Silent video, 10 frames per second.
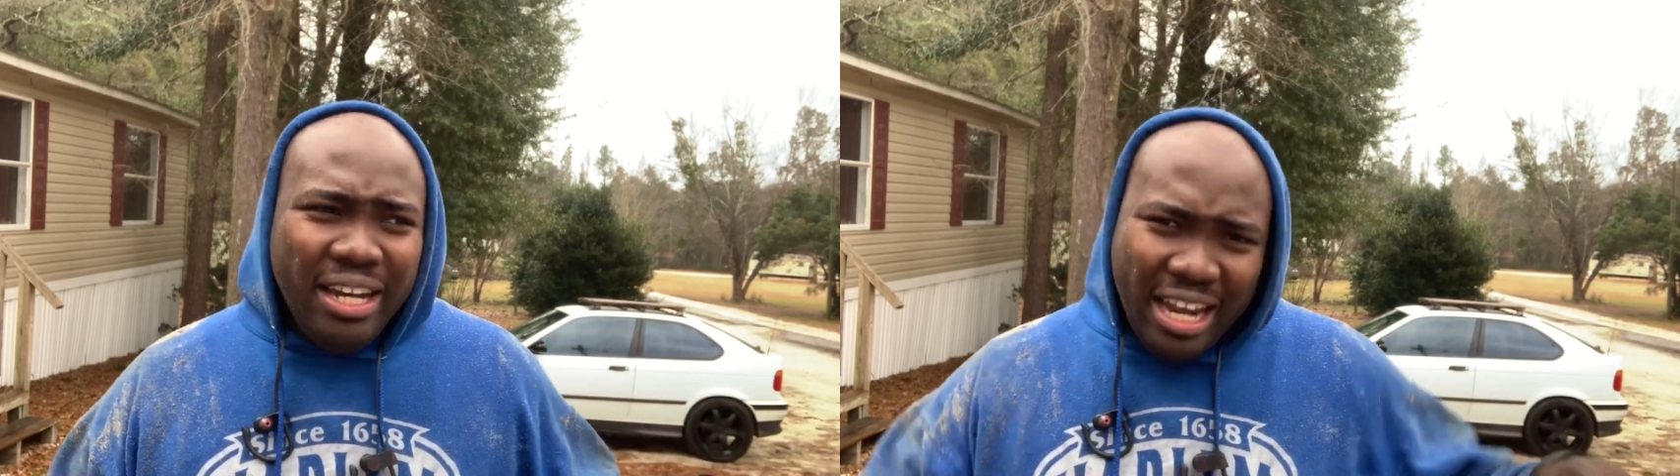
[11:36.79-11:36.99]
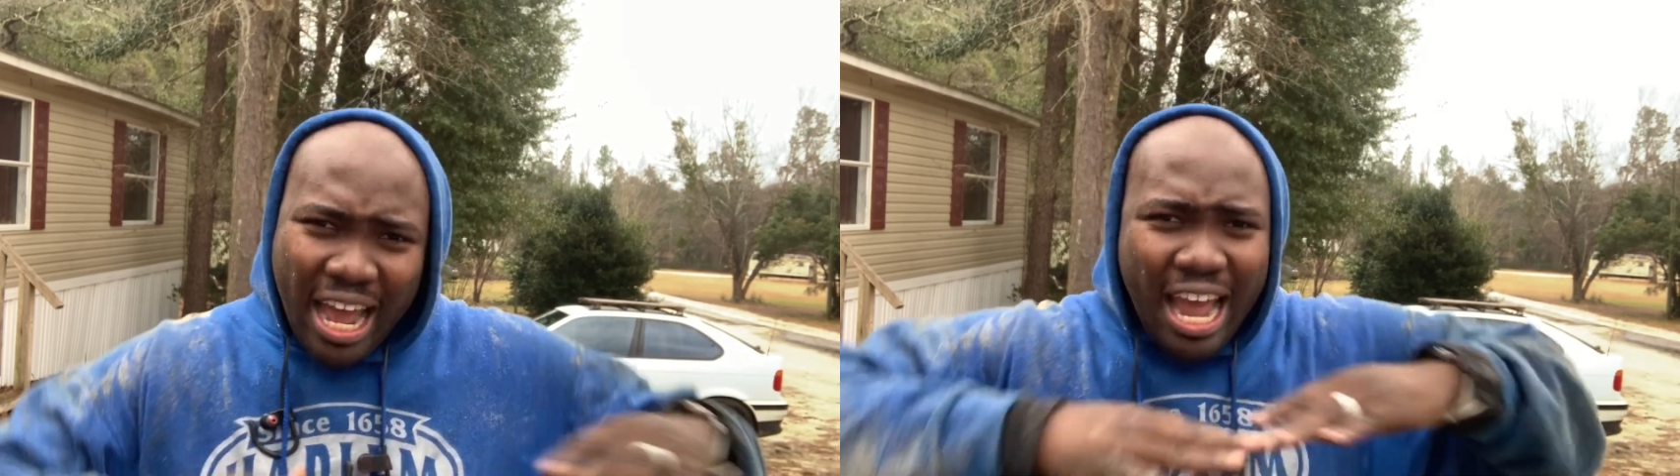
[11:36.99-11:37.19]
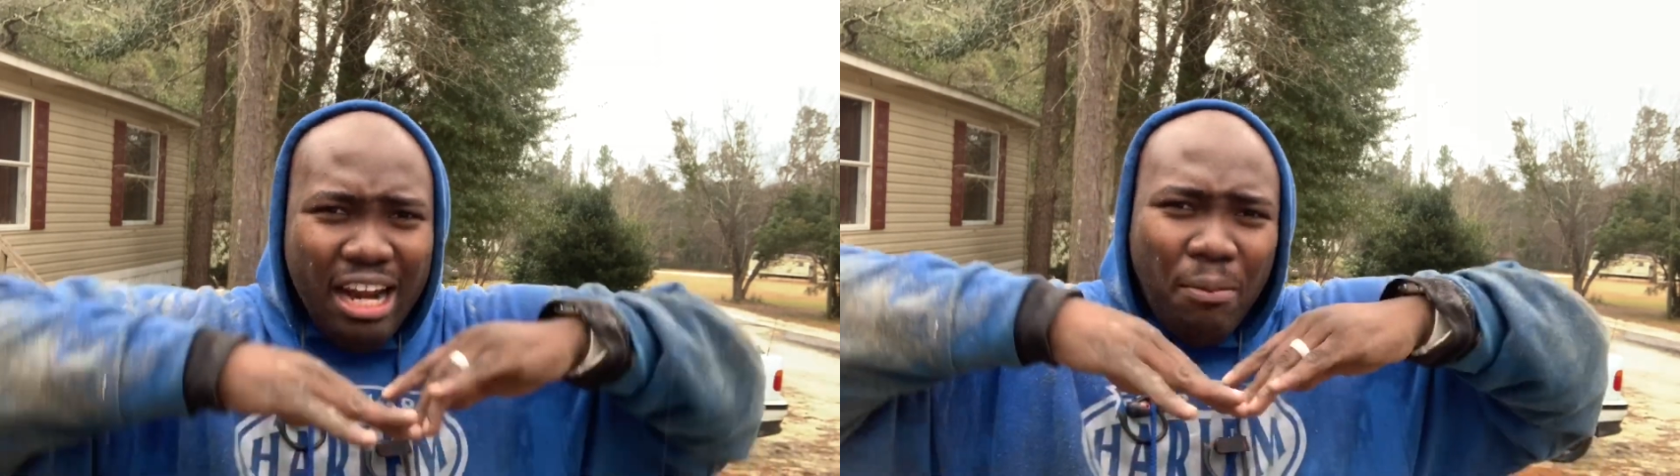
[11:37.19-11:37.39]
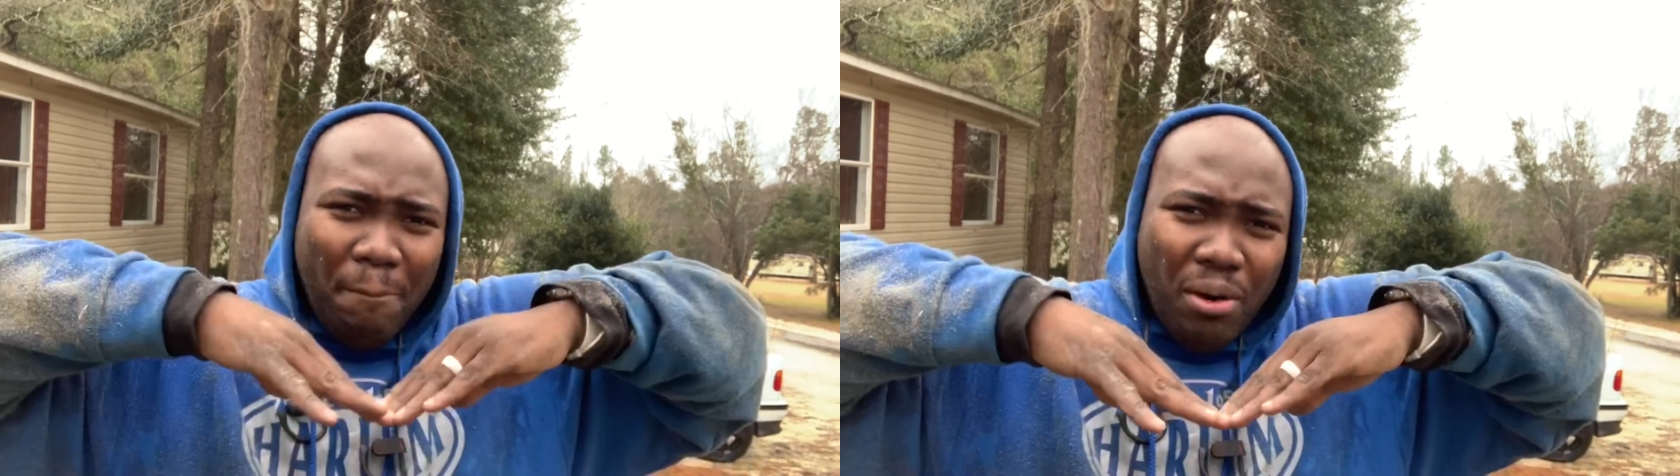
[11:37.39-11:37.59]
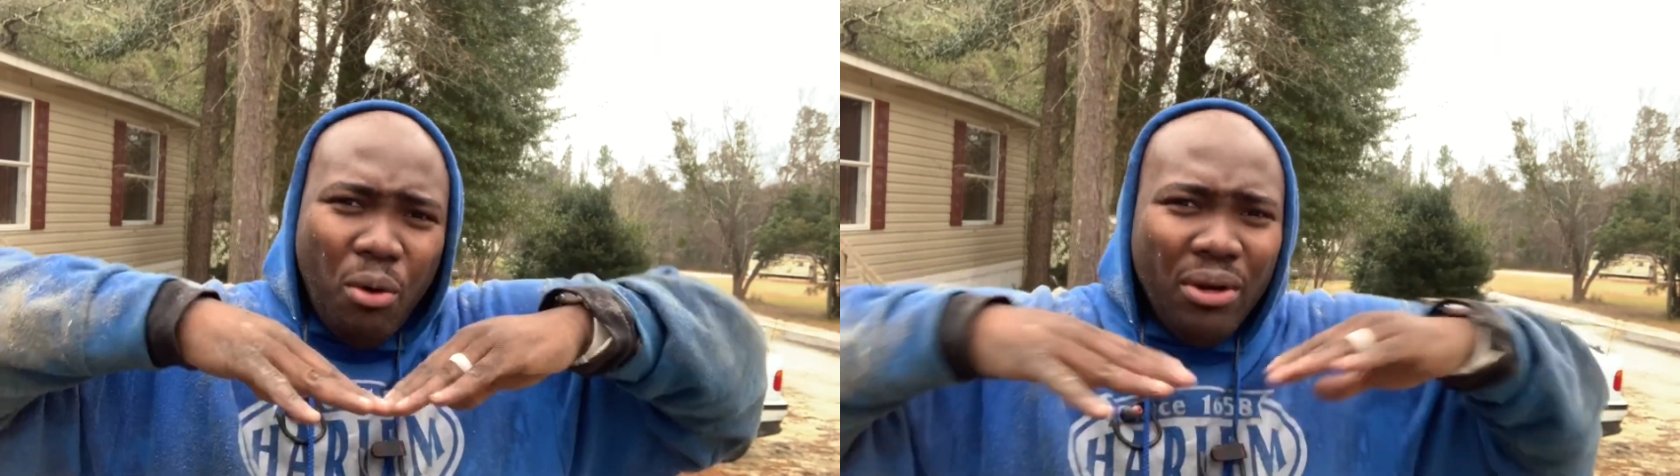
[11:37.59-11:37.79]
and I had a
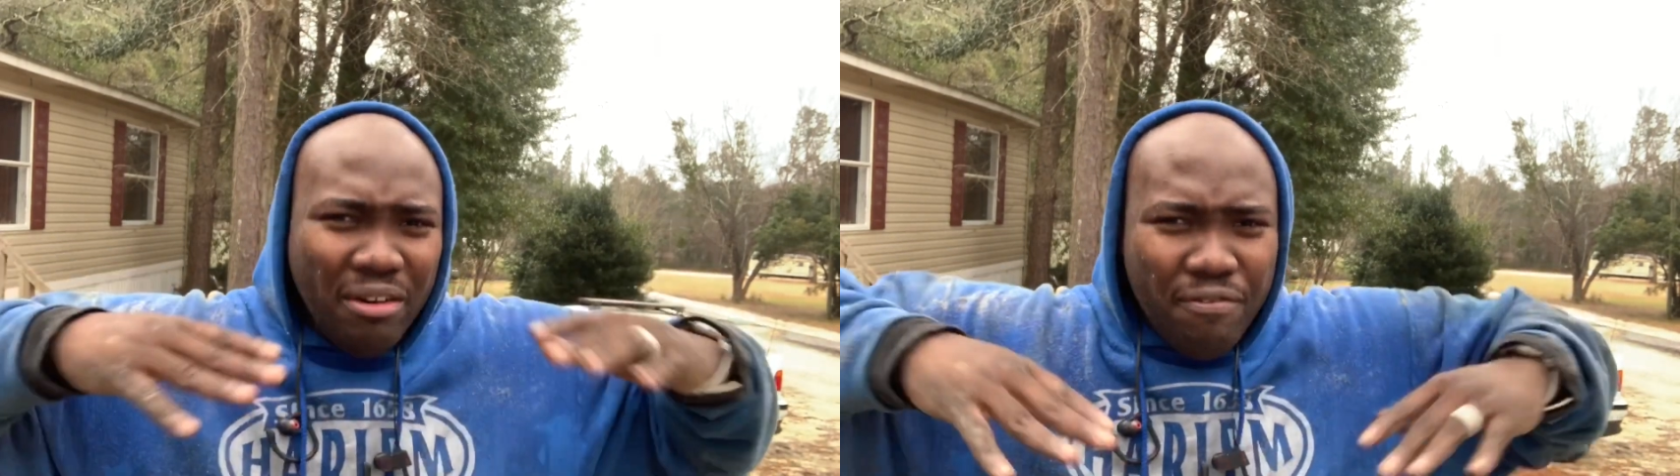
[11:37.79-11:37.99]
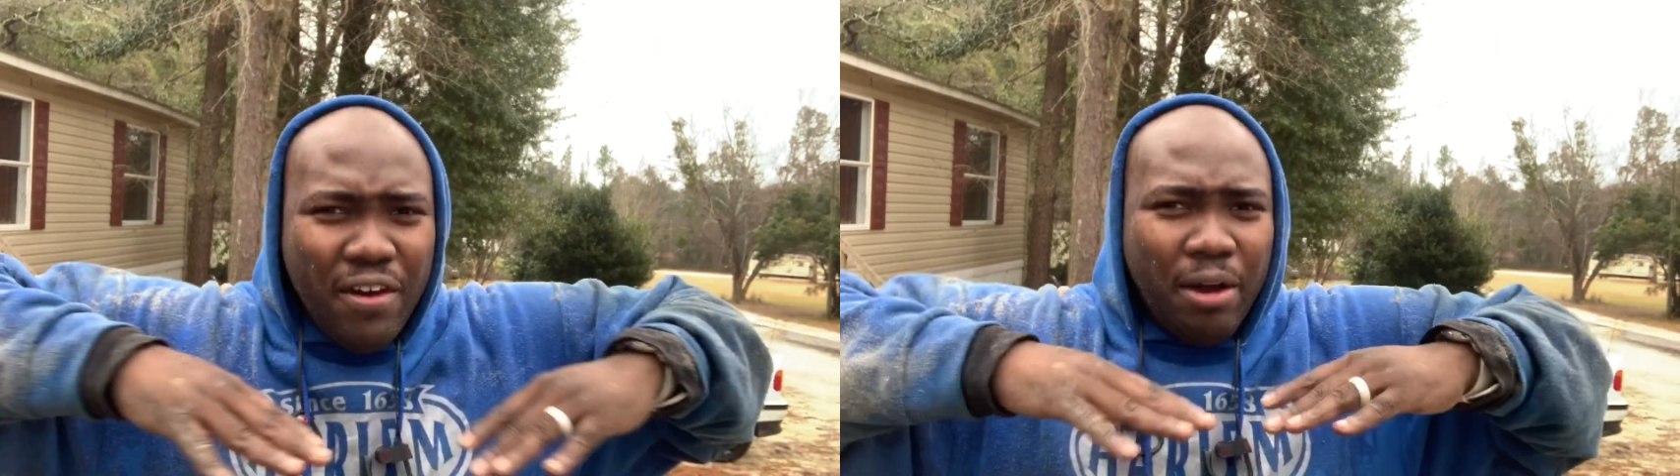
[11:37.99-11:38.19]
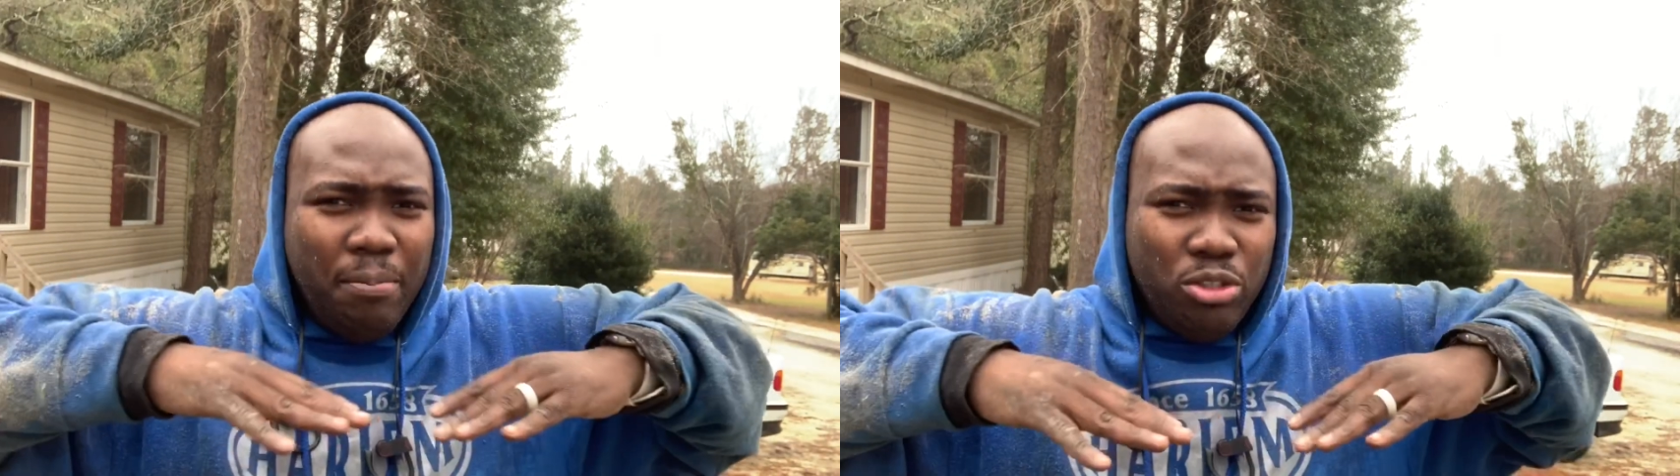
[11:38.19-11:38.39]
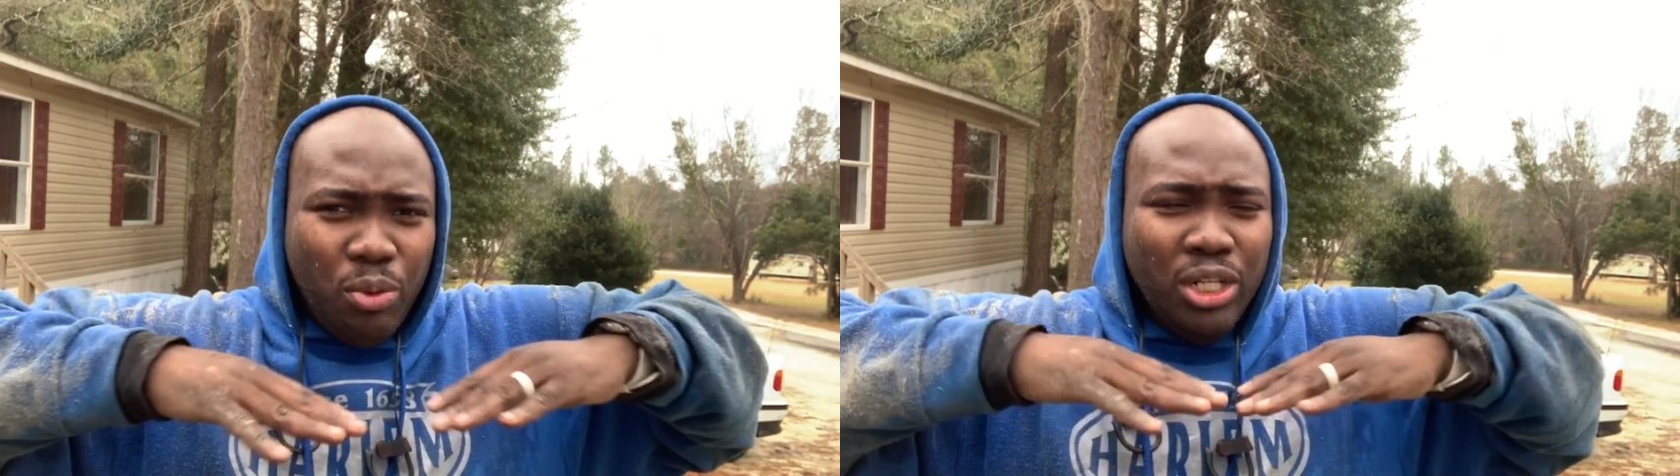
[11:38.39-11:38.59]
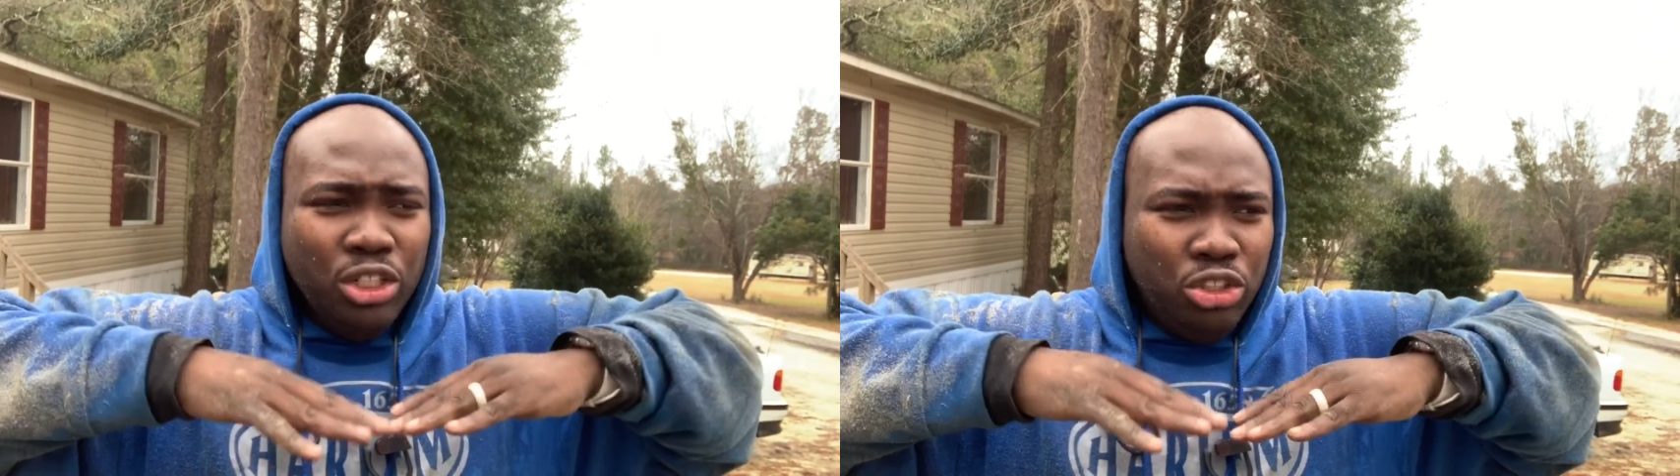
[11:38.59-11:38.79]
bowing effect
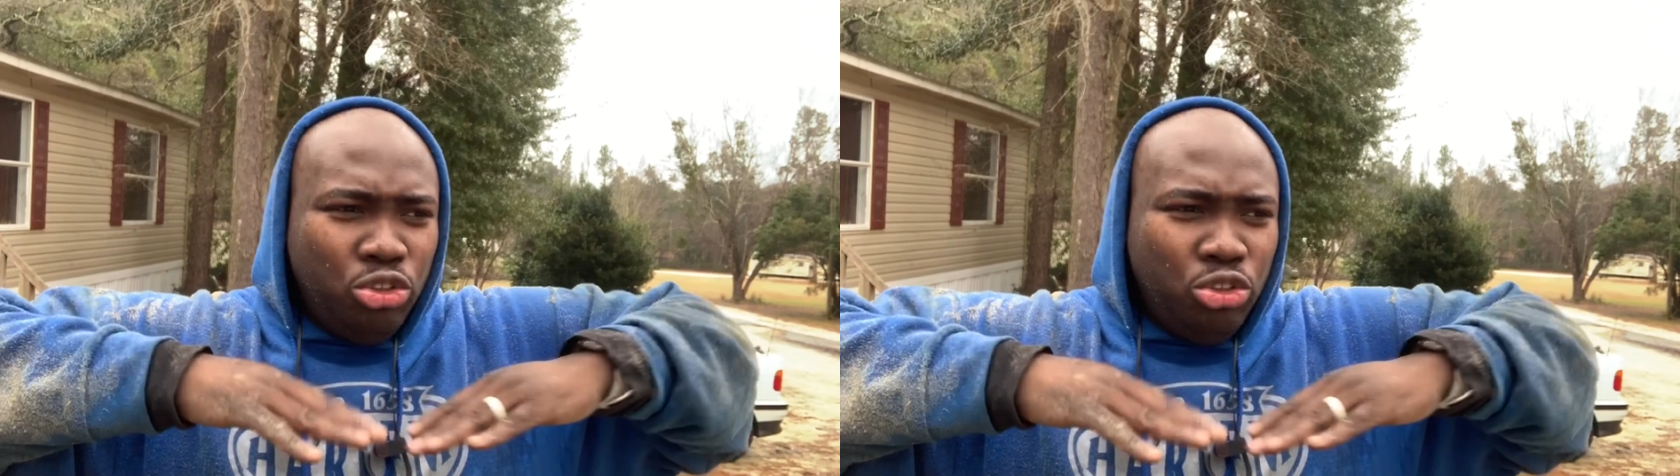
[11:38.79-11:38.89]
between the